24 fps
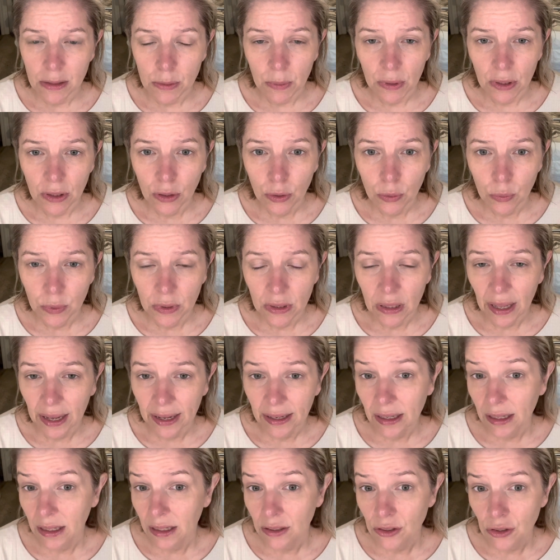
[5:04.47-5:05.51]
what you would like
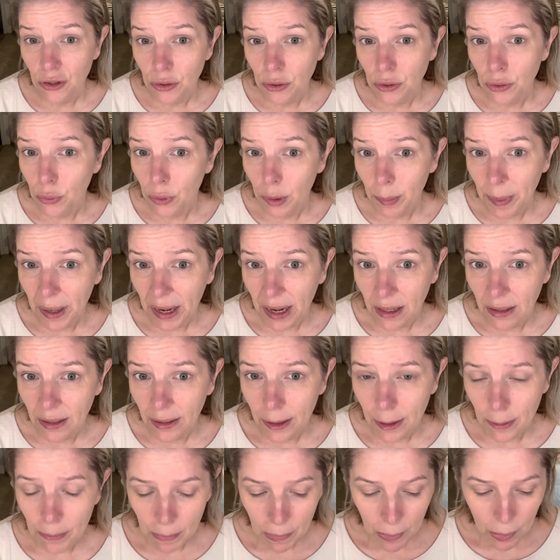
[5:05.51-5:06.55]
into your palette.